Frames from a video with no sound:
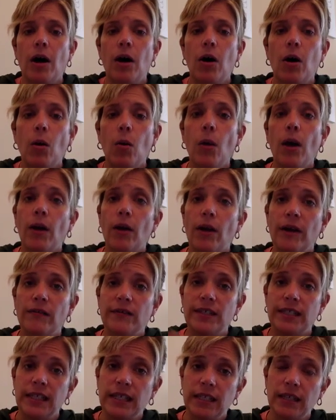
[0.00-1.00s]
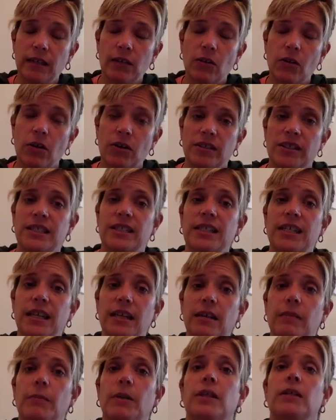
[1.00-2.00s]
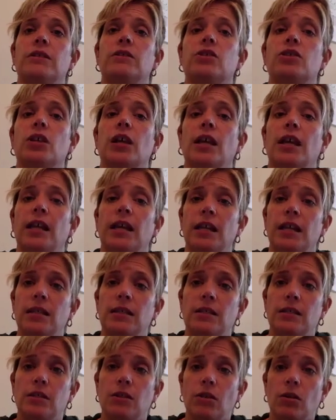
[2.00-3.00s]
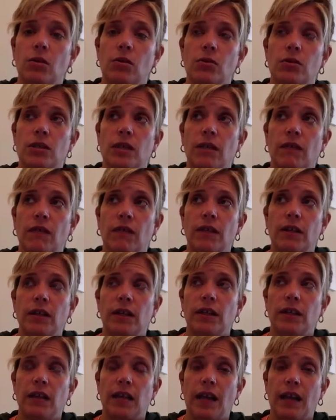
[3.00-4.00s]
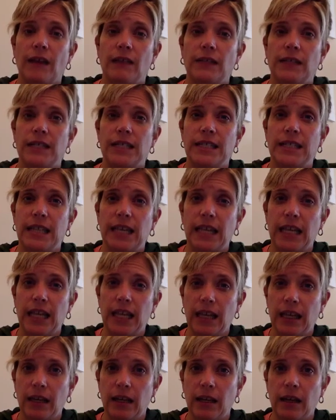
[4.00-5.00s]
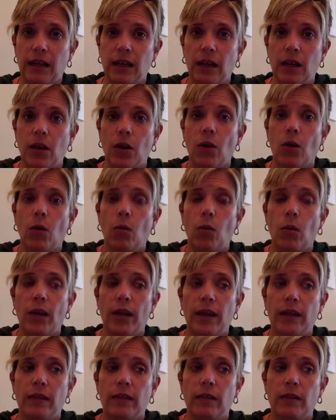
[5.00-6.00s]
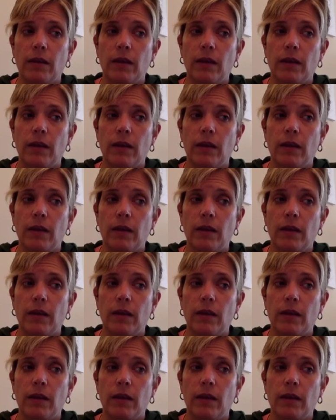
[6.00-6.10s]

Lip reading: Where I've seen it cause damage is those that feel like they have to stay in it with